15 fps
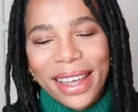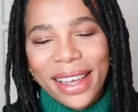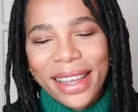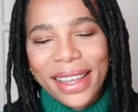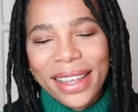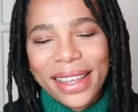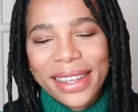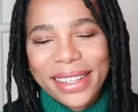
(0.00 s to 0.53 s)

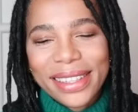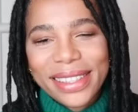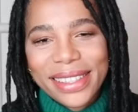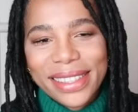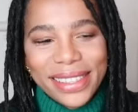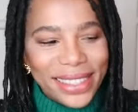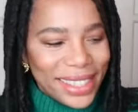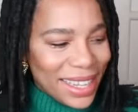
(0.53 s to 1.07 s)
I,
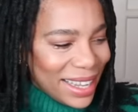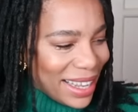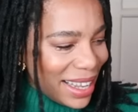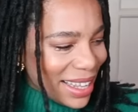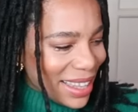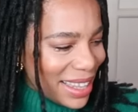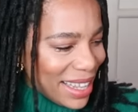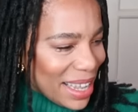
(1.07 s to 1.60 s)
yeah,
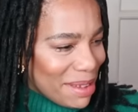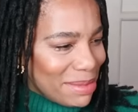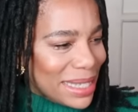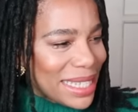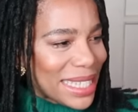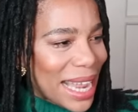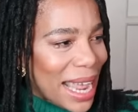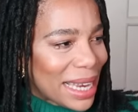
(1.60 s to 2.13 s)
I think I'm
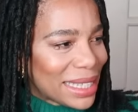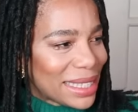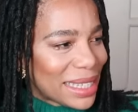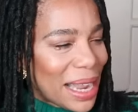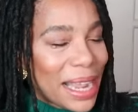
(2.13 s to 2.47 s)
set.